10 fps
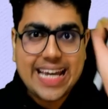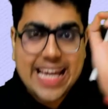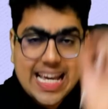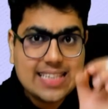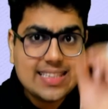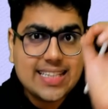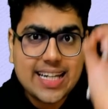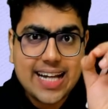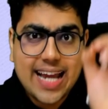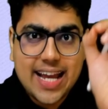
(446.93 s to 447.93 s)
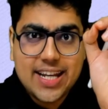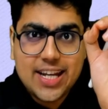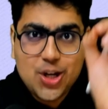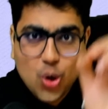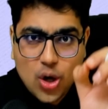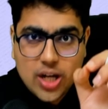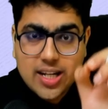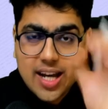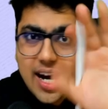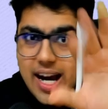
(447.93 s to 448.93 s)
is there any
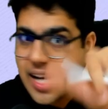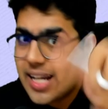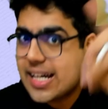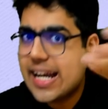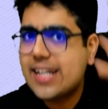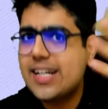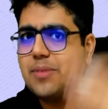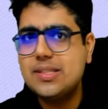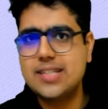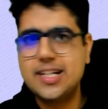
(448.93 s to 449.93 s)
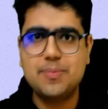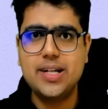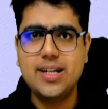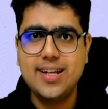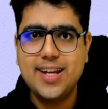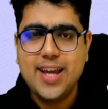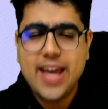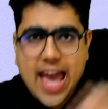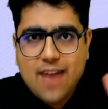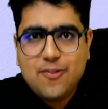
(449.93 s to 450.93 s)
known uncorrected misstatement?
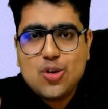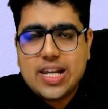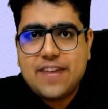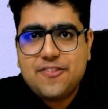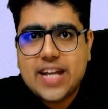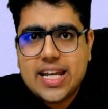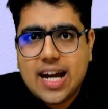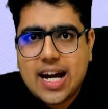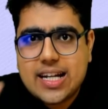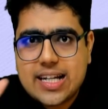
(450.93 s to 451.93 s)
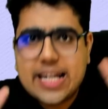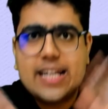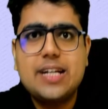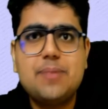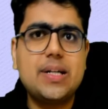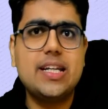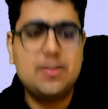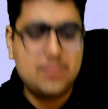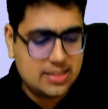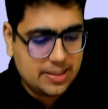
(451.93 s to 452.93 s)
Have you left any uncorrected
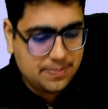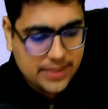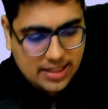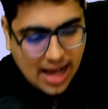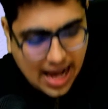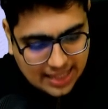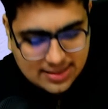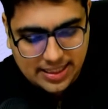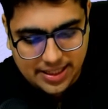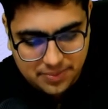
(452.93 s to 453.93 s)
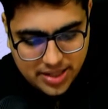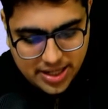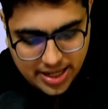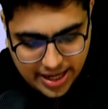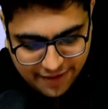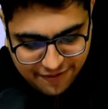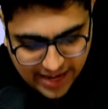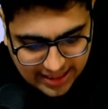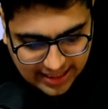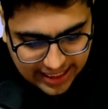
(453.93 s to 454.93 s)
material misstatement? Ask them
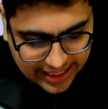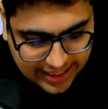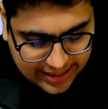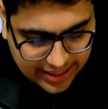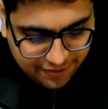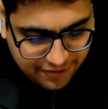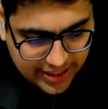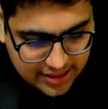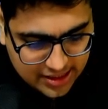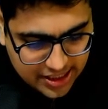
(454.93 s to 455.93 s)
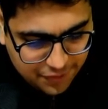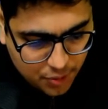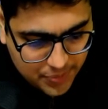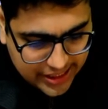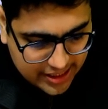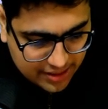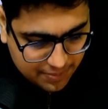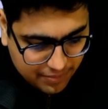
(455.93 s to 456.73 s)
whether interim financial information